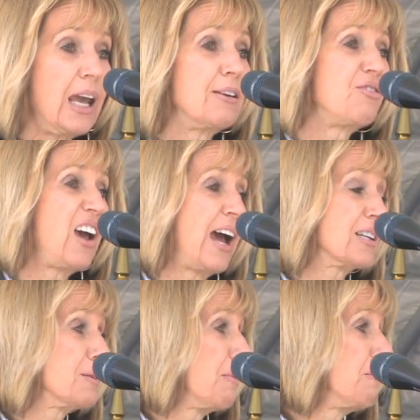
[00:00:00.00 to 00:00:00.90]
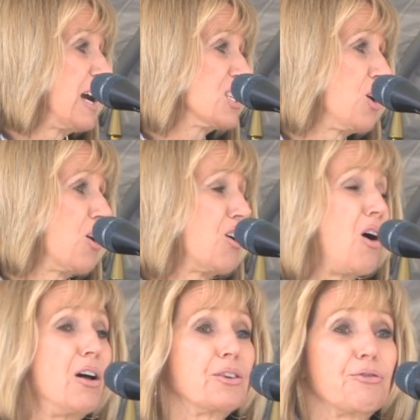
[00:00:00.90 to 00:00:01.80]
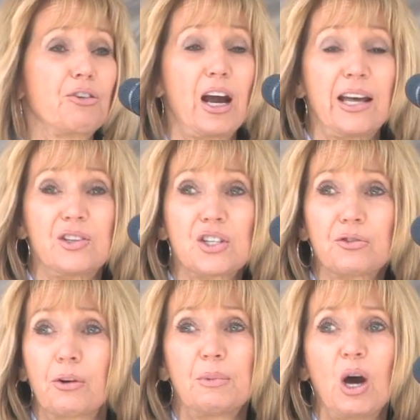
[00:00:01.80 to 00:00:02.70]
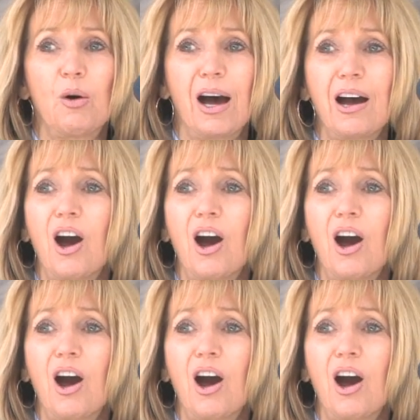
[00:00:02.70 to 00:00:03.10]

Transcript: In fact, my so called friends from NOAA